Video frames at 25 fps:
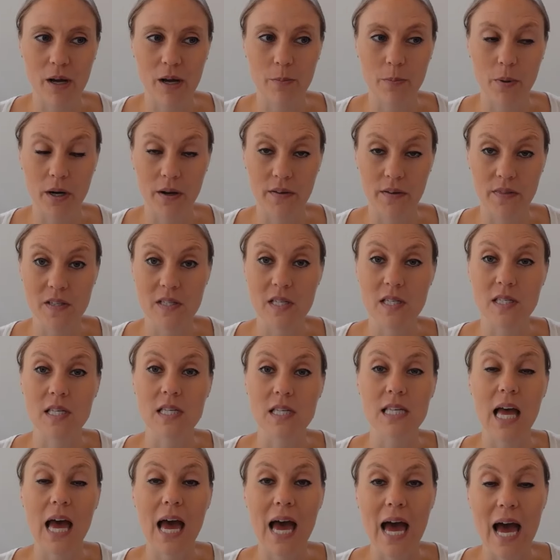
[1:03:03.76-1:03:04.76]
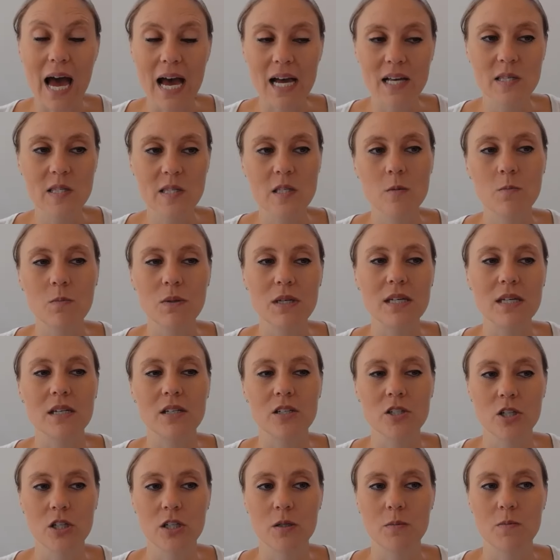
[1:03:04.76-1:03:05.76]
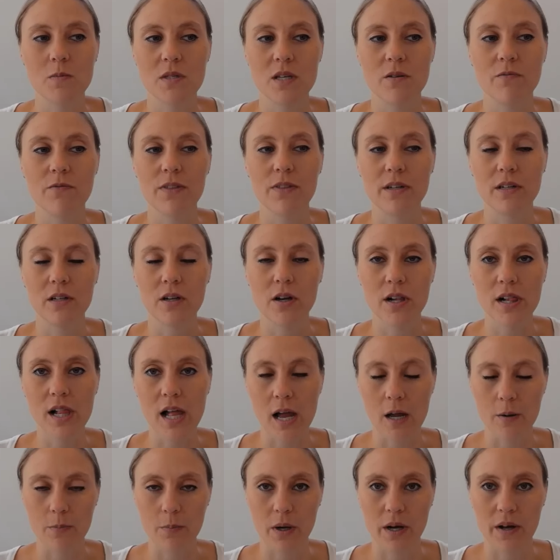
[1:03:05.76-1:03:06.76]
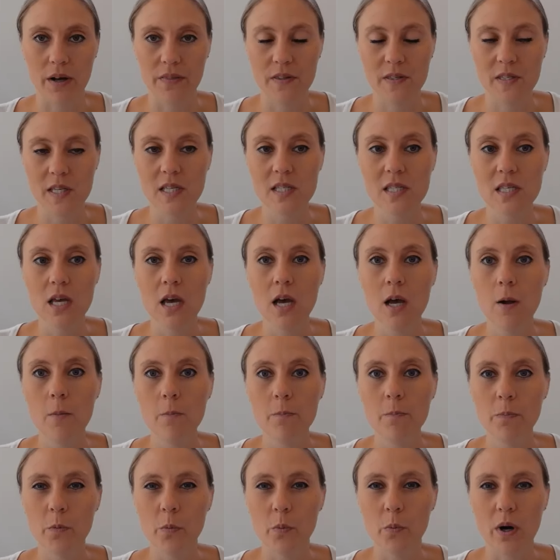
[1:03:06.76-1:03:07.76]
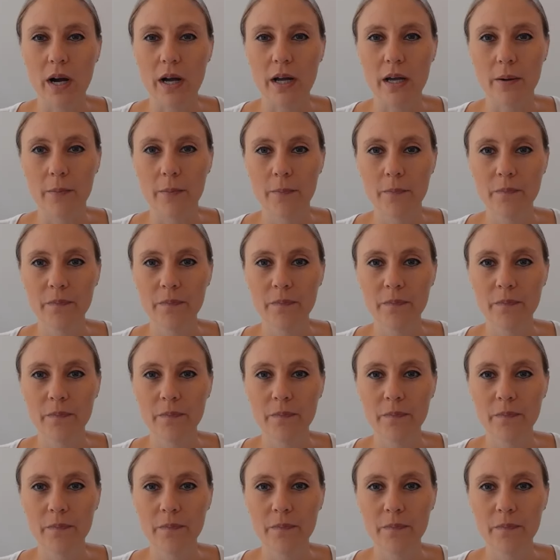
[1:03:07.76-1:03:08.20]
hypothesis. It has to be in terms of the null hypothesis. Why?